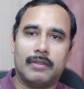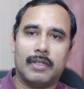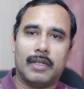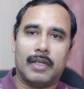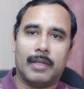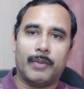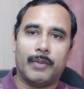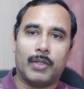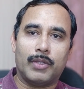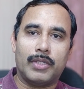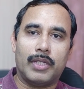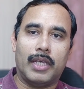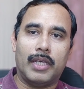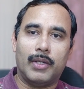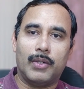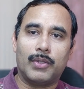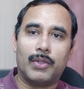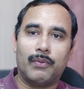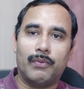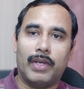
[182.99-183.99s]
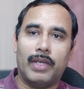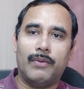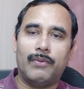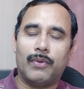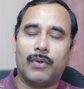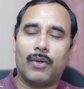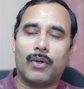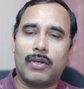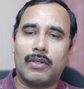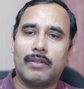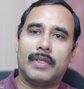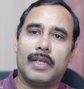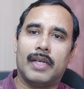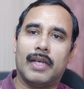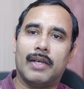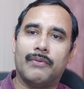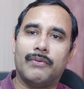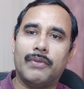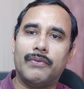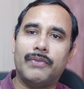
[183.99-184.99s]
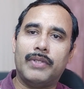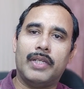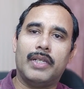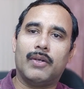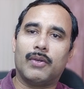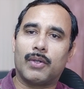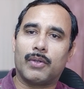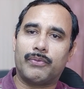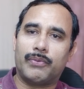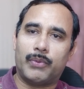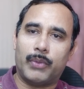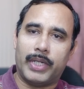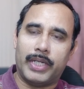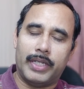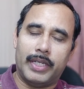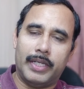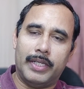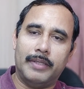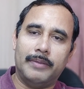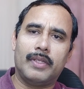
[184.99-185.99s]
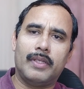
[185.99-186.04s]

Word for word: I'm not saying you should wait for 15 out of 20.